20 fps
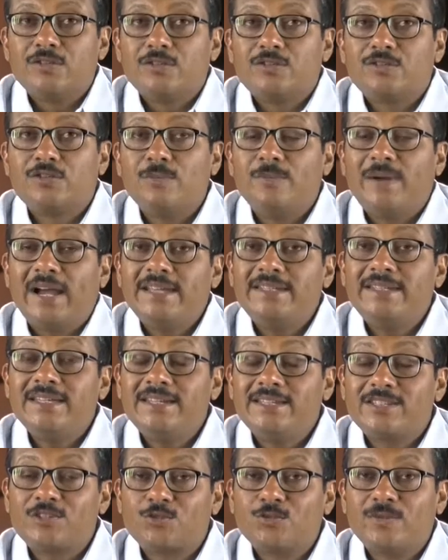So my
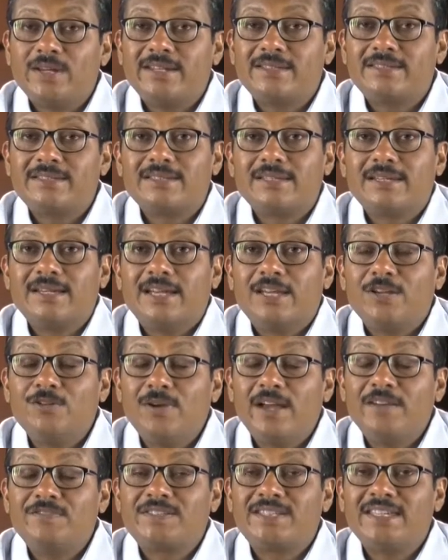dear students, you
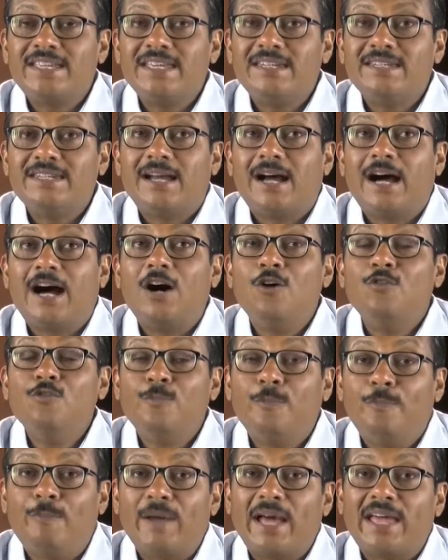have seen how
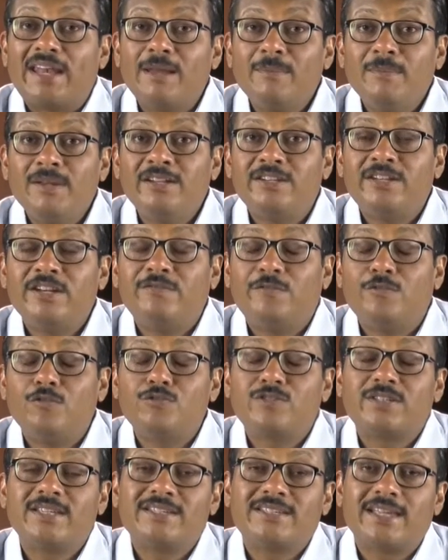paramilitary
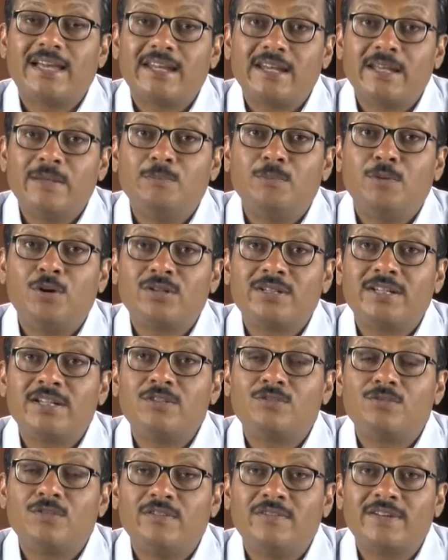forces are
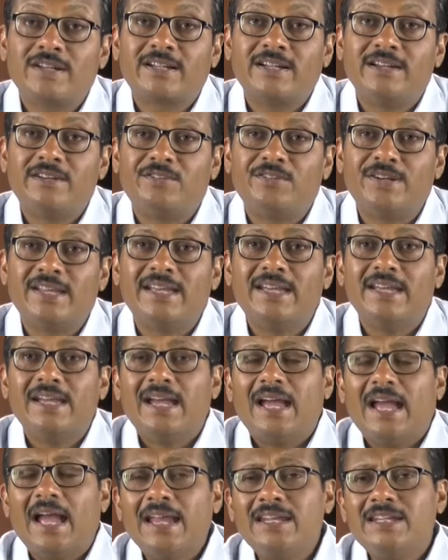important to our country
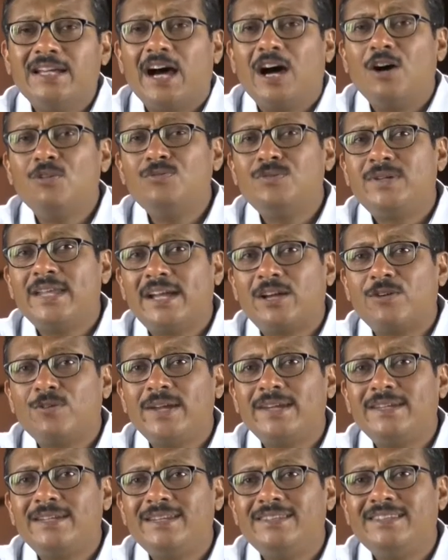and how
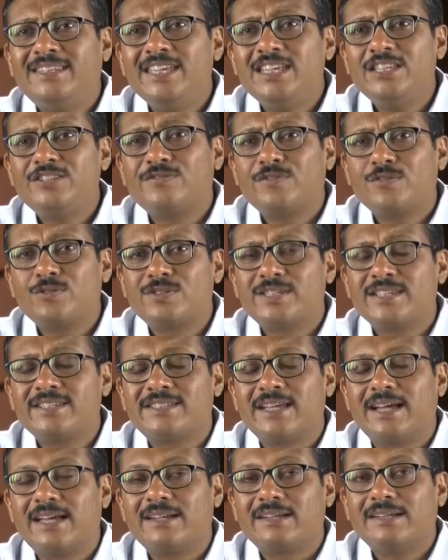decorated these
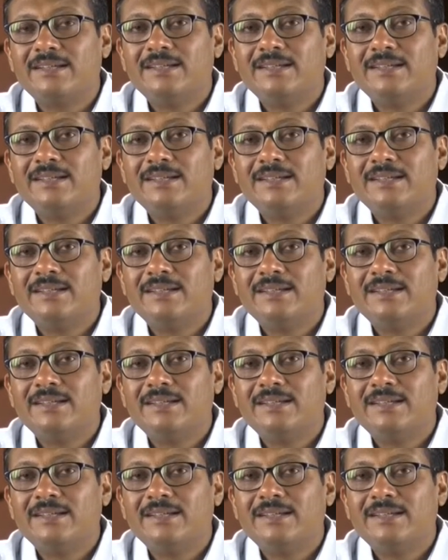forces are.